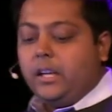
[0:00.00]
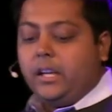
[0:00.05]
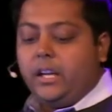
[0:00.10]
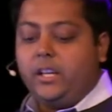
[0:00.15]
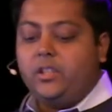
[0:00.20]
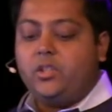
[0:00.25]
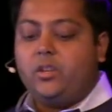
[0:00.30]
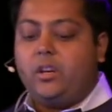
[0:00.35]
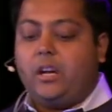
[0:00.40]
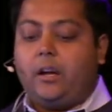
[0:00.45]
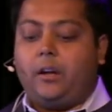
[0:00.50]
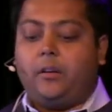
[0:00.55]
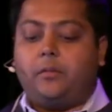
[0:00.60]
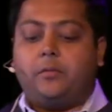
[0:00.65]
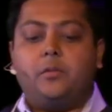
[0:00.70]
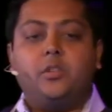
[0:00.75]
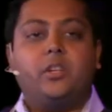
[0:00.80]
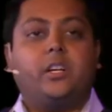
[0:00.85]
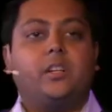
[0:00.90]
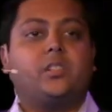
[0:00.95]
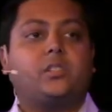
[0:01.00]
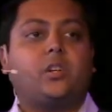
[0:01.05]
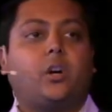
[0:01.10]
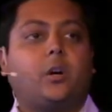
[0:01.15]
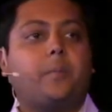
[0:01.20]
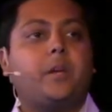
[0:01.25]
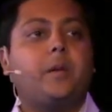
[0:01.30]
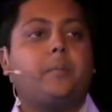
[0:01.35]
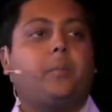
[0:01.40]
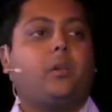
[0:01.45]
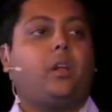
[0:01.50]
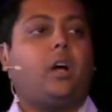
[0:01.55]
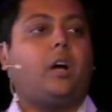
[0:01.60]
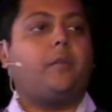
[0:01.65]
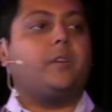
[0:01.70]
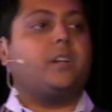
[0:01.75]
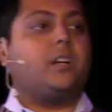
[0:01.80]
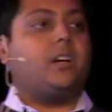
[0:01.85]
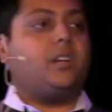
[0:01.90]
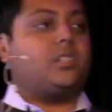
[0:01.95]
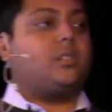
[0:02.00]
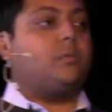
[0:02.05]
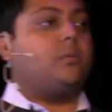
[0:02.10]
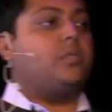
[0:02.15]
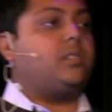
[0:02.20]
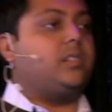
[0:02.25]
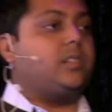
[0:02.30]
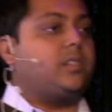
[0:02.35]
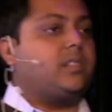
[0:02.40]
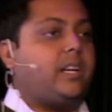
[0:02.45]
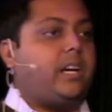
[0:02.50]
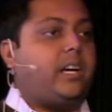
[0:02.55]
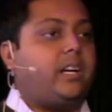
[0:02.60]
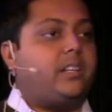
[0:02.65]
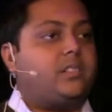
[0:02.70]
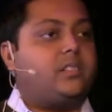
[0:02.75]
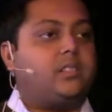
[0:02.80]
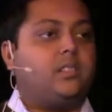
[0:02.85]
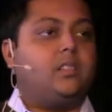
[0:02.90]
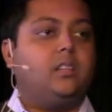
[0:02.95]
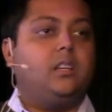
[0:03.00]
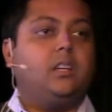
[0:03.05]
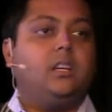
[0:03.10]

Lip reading: is you can start people off in customer success.